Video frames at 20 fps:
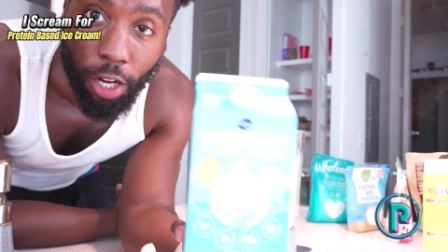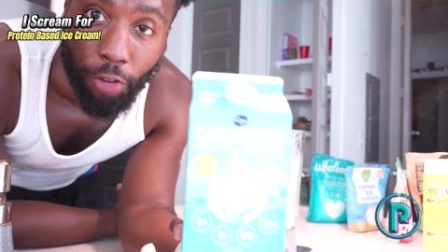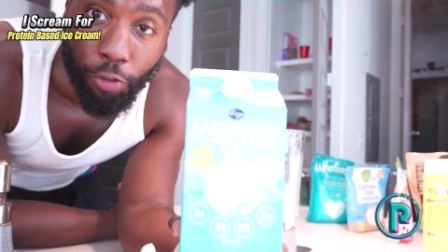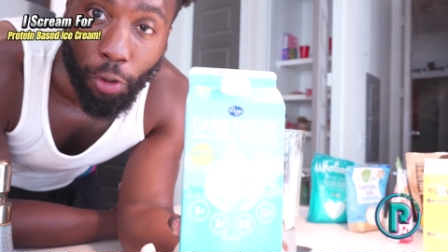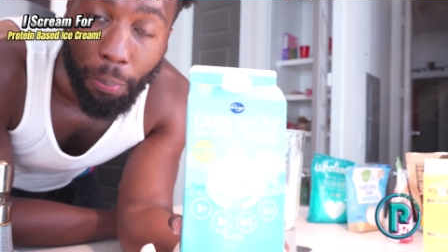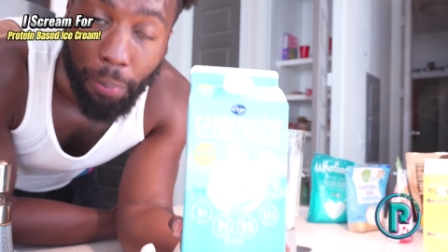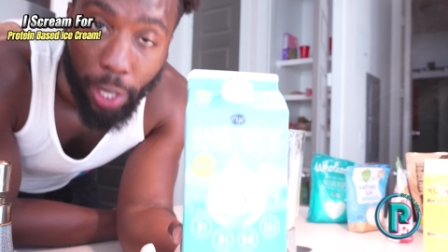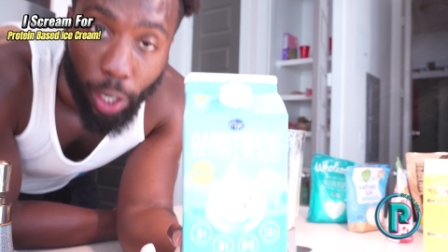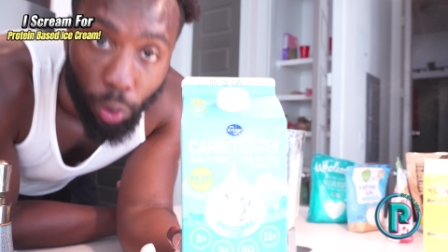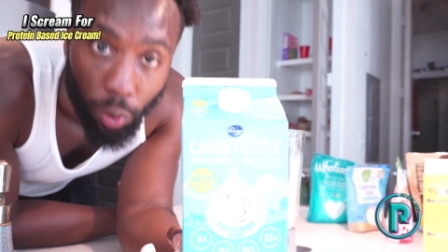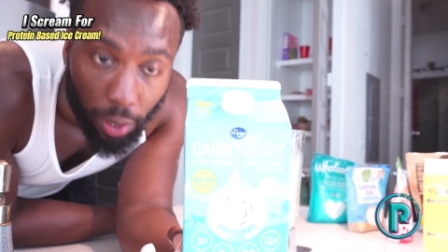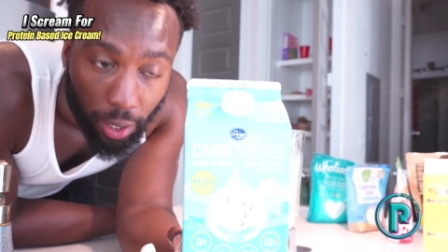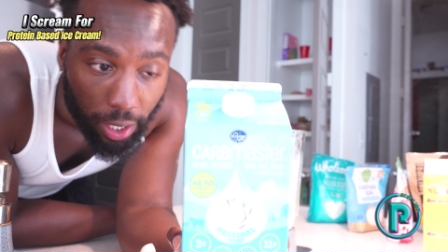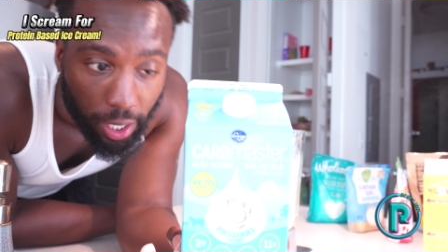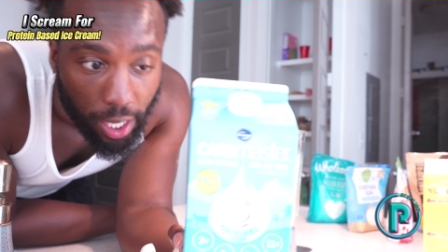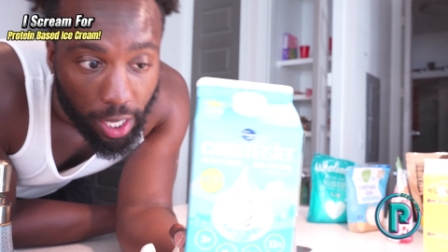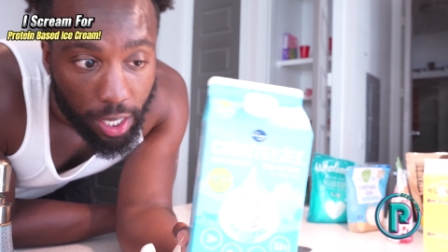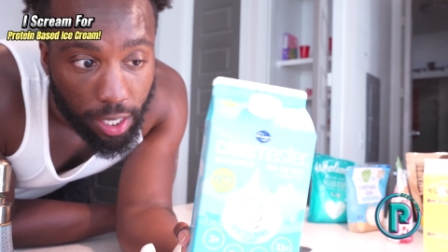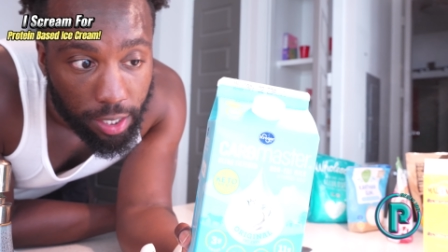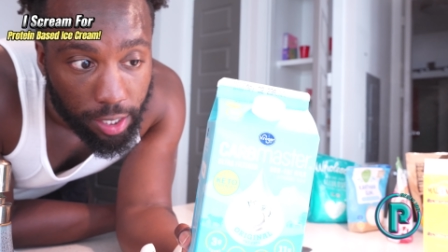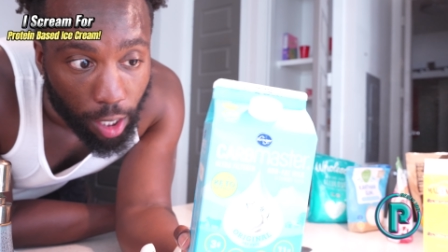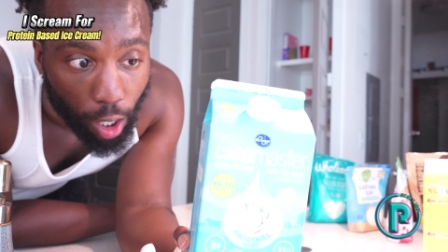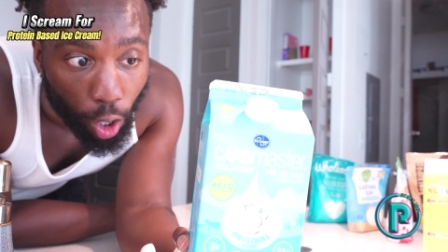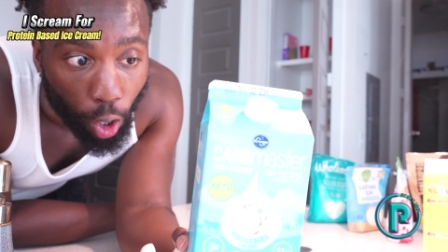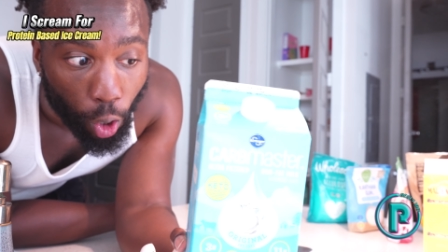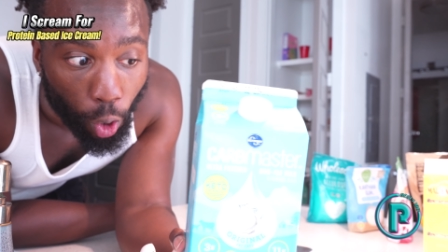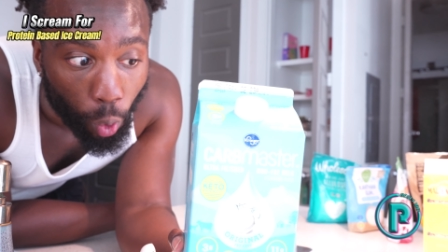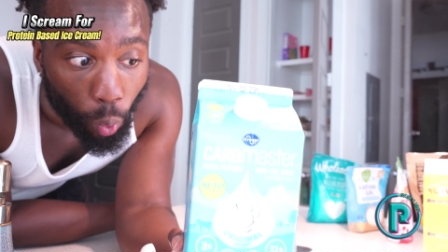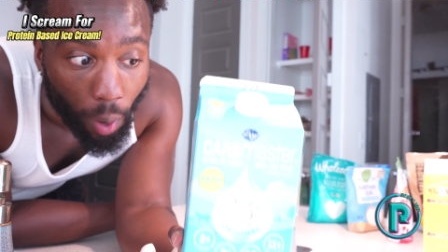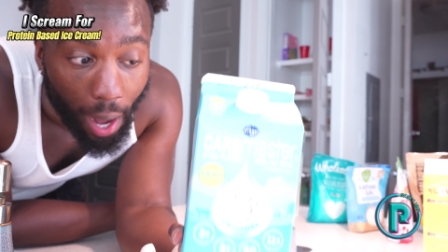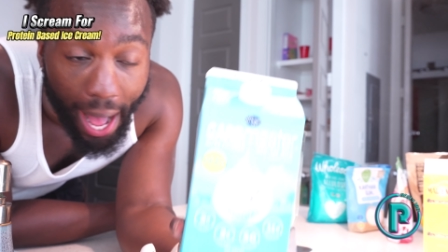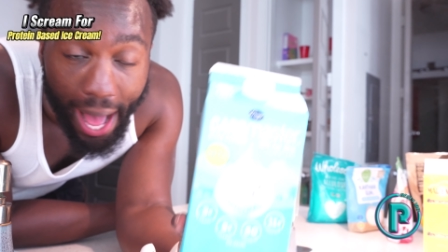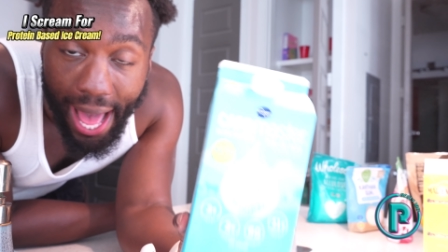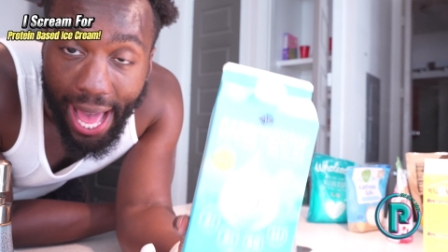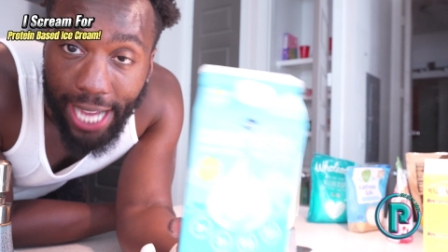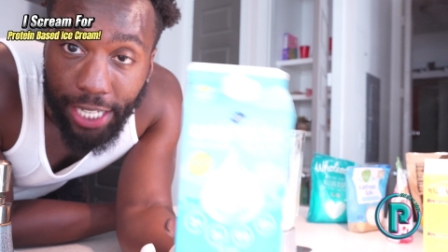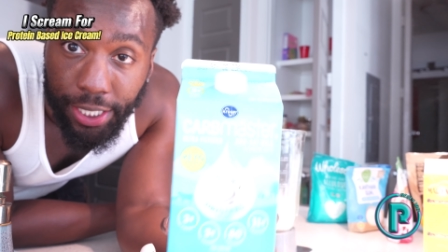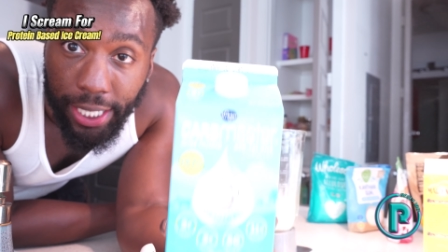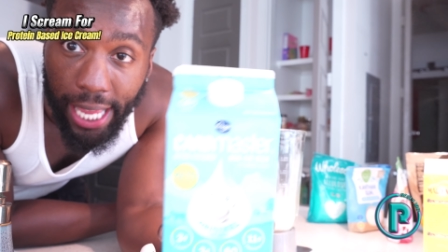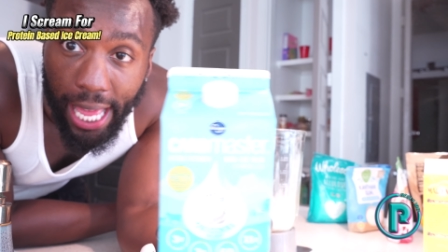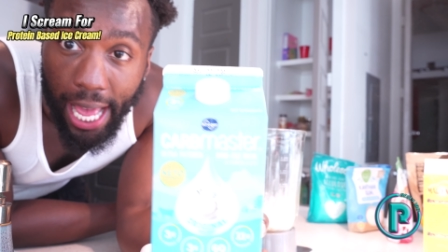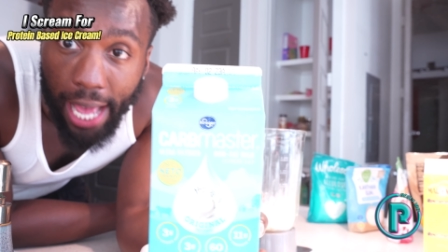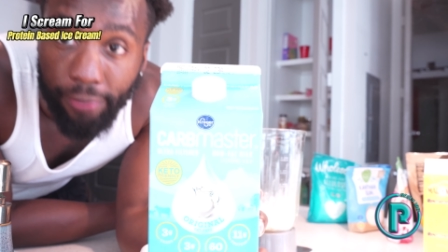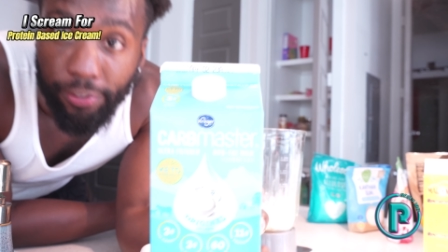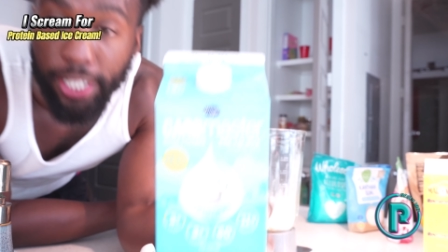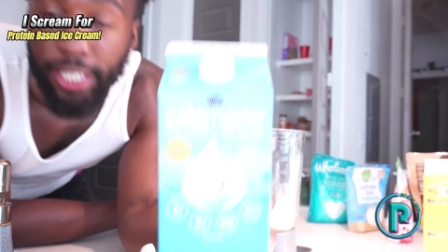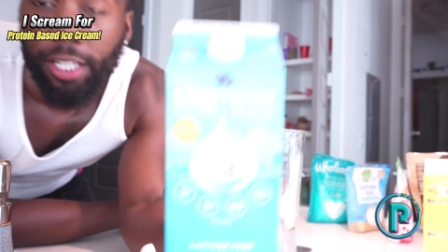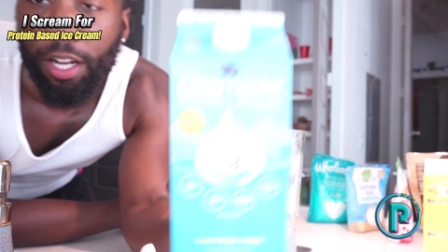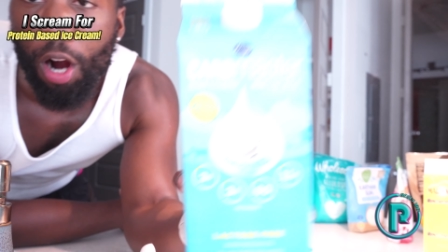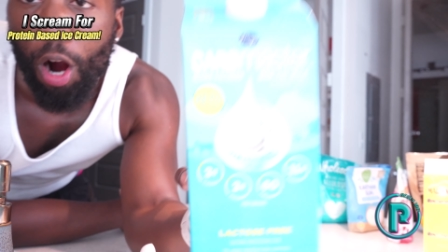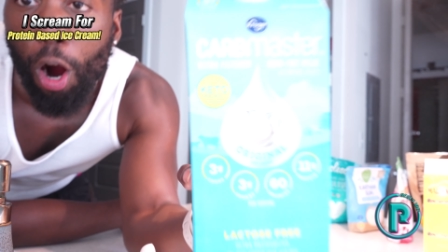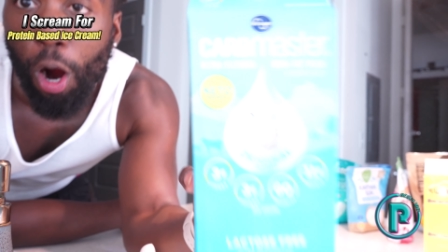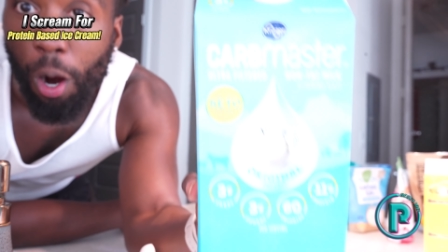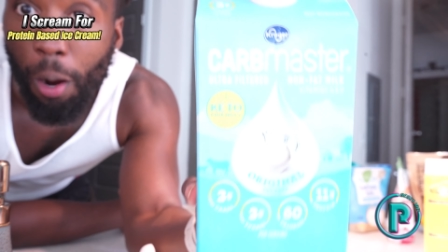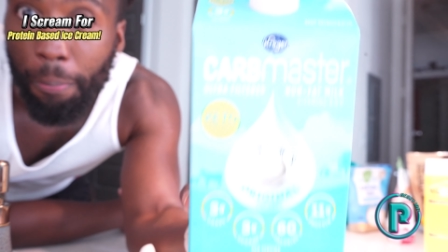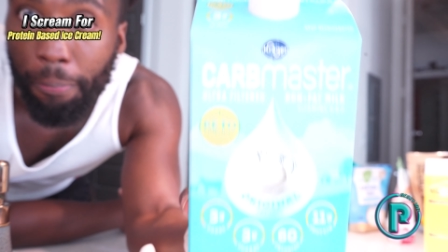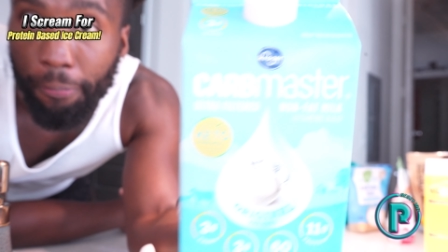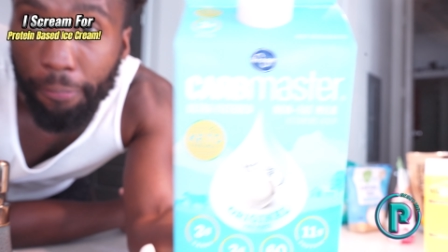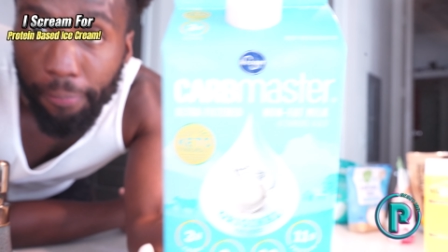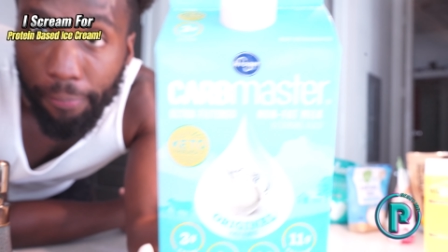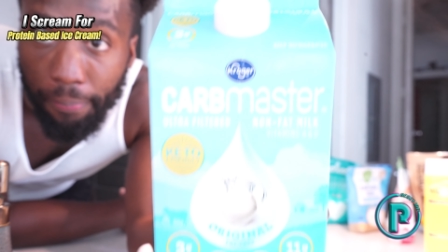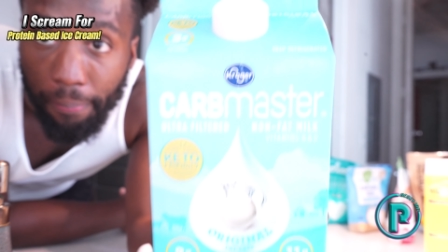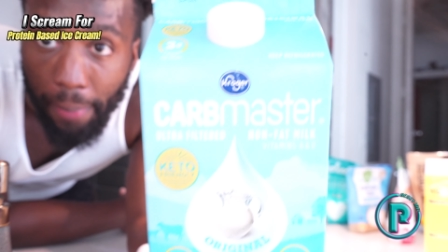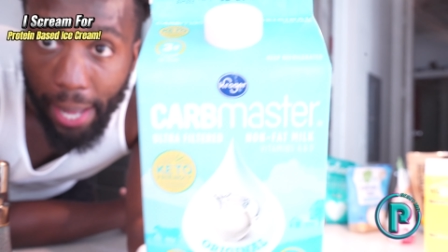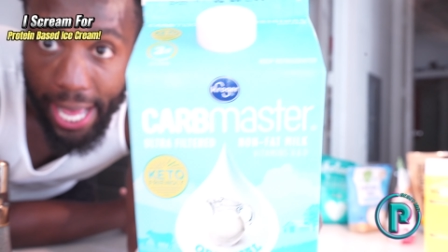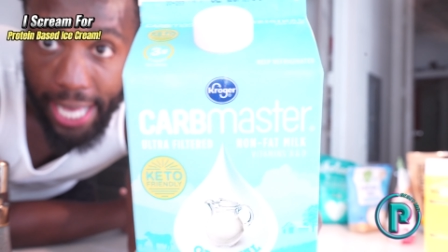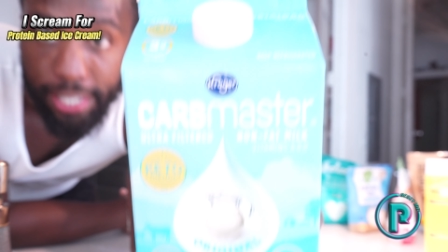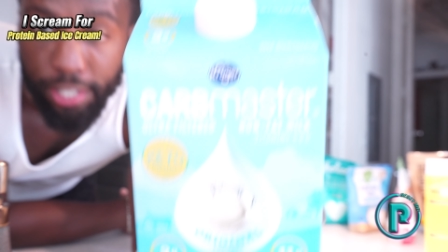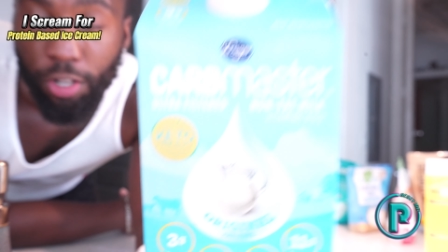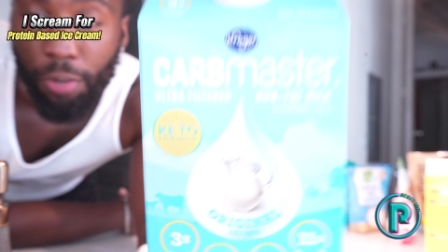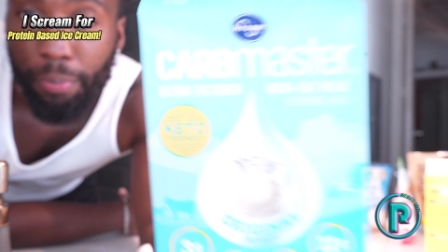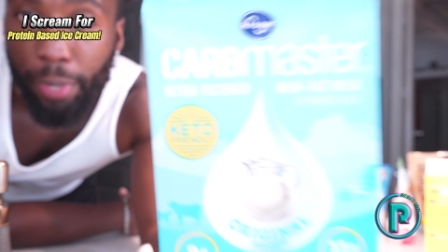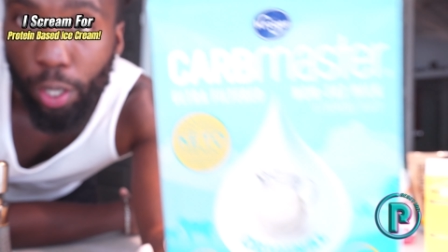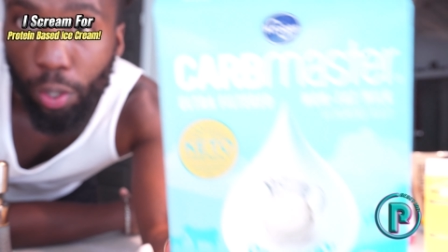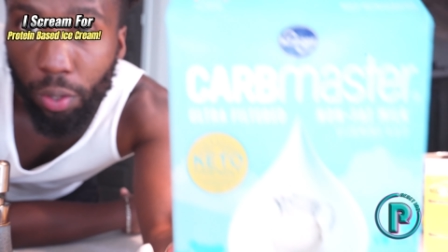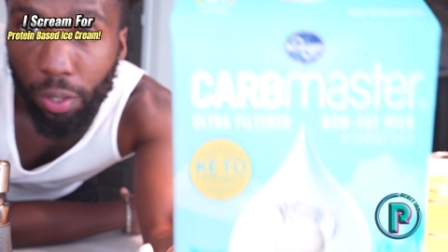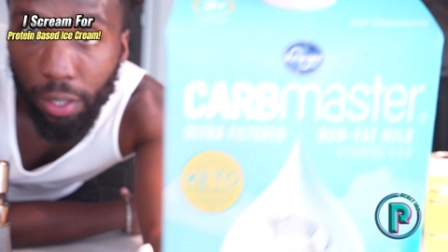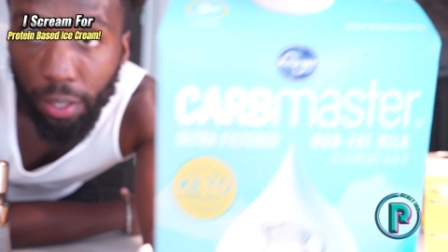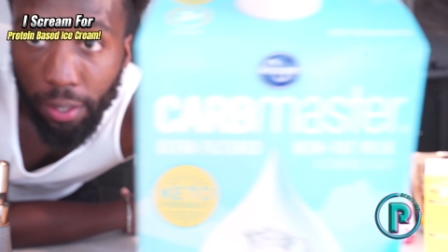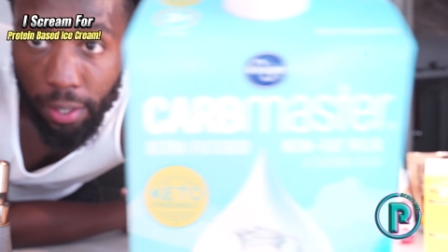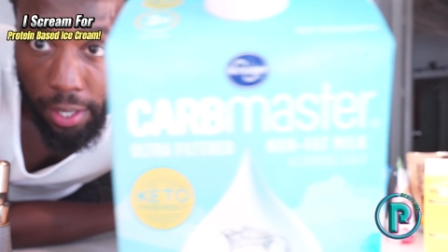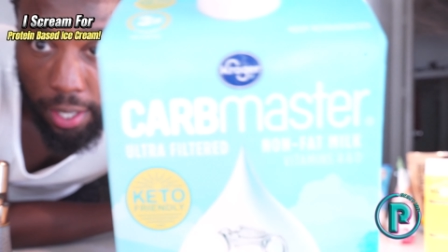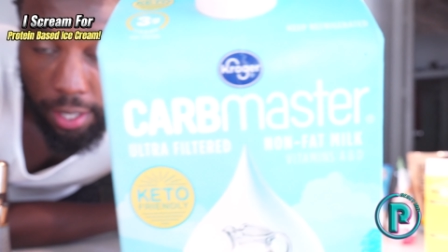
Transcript: of your milk. So I actually have this carb master milk.